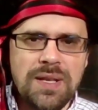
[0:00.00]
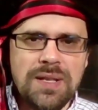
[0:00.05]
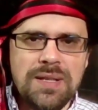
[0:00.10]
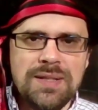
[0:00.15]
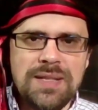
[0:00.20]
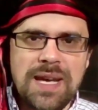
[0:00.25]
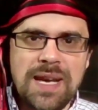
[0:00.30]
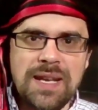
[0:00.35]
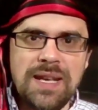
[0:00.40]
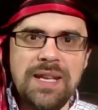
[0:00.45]

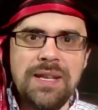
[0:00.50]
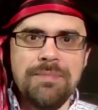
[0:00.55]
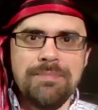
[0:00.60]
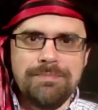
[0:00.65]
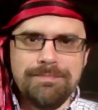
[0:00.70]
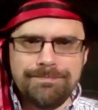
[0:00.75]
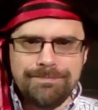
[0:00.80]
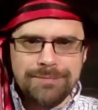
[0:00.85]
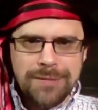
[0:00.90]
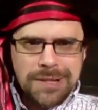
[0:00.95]
Dagny,
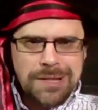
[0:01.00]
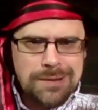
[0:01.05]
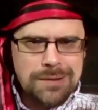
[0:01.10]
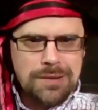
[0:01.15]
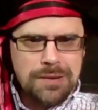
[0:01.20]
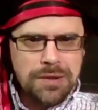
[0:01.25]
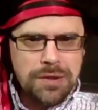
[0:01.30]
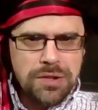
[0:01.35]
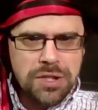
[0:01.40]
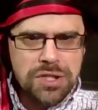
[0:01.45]

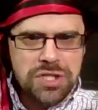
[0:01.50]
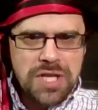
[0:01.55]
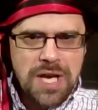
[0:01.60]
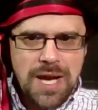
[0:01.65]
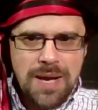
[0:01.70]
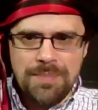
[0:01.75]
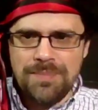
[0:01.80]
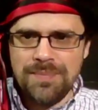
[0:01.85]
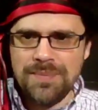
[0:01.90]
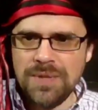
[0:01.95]
good
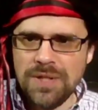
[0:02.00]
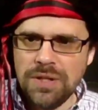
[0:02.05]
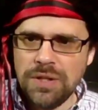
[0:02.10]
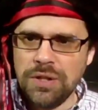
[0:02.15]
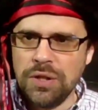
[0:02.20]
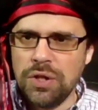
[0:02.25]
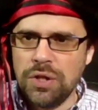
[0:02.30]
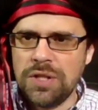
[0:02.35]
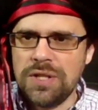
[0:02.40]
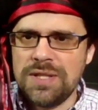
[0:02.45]
job.
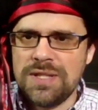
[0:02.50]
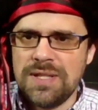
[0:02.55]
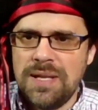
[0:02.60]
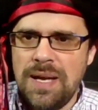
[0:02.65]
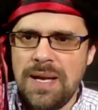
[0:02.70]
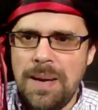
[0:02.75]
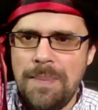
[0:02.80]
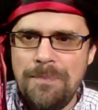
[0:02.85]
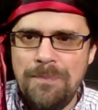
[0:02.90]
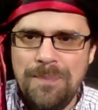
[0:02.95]
Looks
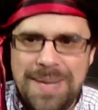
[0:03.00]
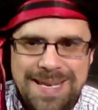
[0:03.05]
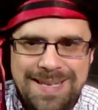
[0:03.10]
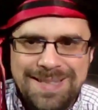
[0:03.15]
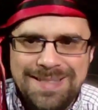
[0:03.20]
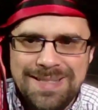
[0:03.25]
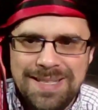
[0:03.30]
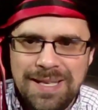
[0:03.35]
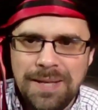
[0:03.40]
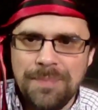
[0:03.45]

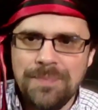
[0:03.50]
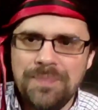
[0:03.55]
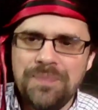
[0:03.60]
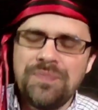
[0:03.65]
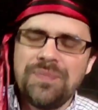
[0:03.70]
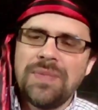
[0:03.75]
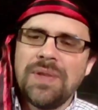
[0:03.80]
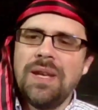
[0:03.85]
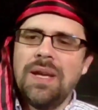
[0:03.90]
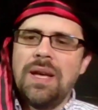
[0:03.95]
amazing.
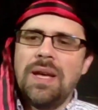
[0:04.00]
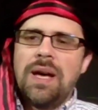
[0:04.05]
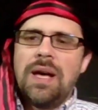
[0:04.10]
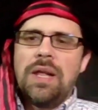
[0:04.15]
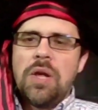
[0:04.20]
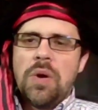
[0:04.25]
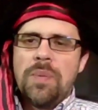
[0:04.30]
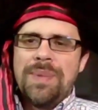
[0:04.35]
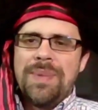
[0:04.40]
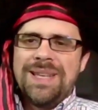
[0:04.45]

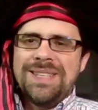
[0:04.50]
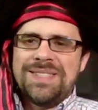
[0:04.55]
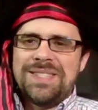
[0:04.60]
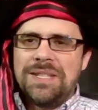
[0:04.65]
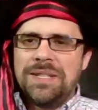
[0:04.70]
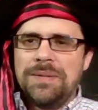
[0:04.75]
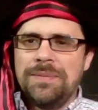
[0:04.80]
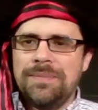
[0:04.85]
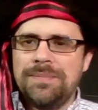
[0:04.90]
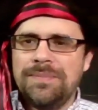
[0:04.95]
Hello,
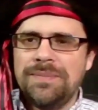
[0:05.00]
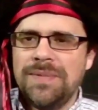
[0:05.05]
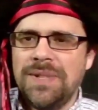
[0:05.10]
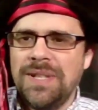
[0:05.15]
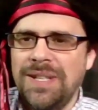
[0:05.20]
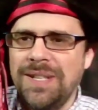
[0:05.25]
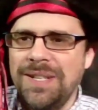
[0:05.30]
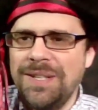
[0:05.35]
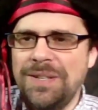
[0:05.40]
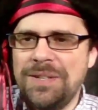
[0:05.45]
Mason.
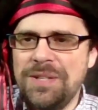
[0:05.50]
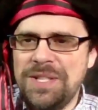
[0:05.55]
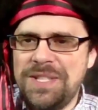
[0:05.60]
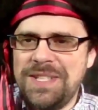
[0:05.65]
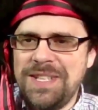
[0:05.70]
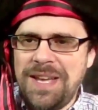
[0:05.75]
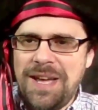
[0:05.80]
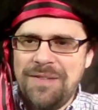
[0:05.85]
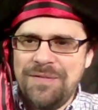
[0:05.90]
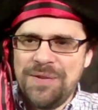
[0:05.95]
Good
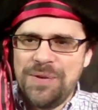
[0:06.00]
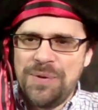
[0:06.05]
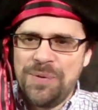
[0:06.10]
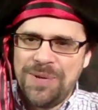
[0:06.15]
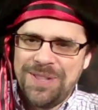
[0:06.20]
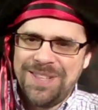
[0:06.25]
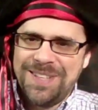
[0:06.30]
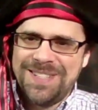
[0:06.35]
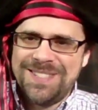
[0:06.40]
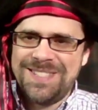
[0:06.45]
to have you
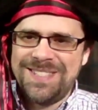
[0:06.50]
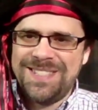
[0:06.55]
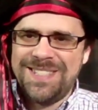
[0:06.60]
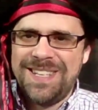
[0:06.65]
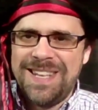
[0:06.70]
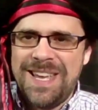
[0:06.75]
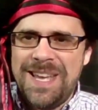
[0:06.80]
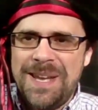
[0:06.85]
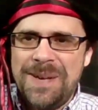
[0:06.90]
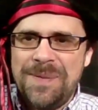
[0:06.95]
with us
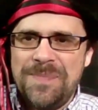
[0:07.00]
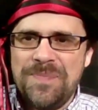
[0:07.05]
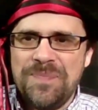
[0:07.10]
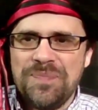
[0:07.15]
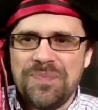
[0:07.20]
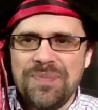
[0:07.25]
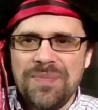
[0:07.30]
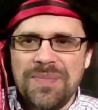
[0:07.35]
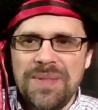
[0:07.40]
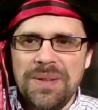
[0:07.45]
today.
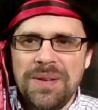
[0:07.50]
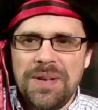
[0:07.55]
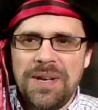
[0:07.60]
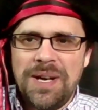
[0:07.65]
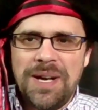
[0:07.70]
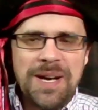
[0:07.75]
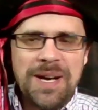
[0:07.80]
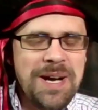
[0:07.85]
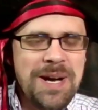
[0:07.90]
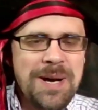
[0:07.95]

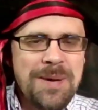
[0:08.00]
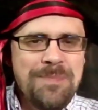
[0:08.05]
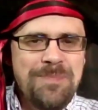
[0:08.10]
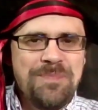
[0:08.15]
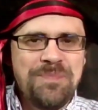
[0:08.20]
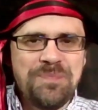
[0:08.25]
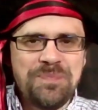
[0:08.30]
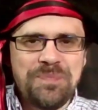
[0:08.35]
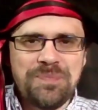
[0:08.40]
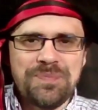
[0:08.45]

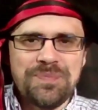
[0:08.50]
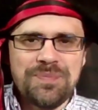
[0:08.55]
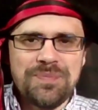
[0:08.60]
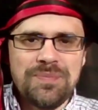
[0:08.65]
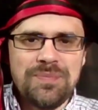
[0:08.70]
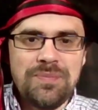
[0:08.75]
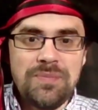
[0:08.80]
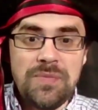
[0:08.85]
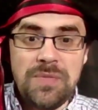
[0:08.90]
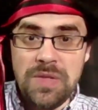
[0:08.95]

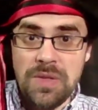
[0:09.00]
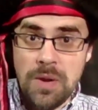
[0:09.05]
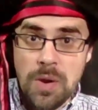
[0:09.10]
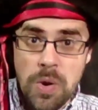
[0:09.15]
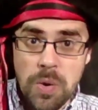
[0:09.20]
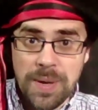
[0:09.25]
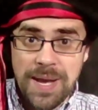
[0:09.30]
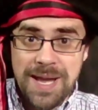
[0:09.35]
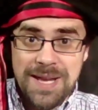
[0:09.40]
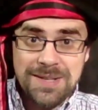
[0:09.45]

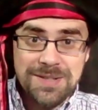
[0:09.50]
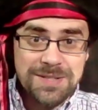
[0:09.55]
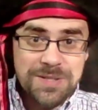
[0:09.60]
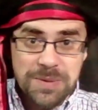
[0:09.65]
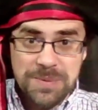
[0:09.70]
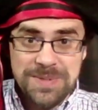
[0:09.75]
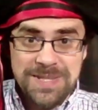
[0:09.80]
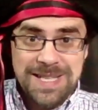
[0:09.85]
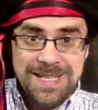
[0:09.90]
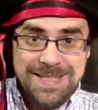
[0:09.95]
Okay,
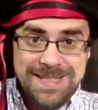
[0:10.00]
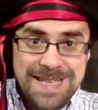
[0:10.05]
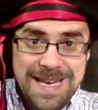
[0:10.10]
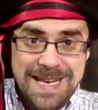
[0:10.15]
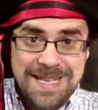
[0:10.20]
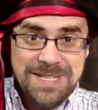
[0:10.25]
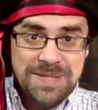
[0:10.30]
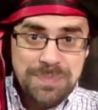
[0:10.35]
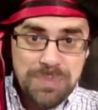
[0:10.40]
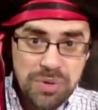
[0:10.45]
so
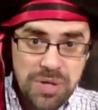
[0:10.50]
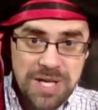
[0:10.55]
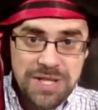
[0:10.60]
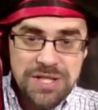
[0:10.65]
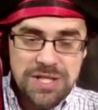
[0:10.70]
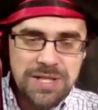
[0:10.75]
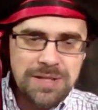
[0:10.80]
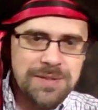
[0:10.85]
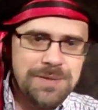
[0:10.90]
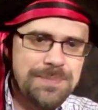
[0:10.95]
today's
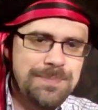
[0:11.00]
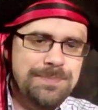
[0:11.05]
project.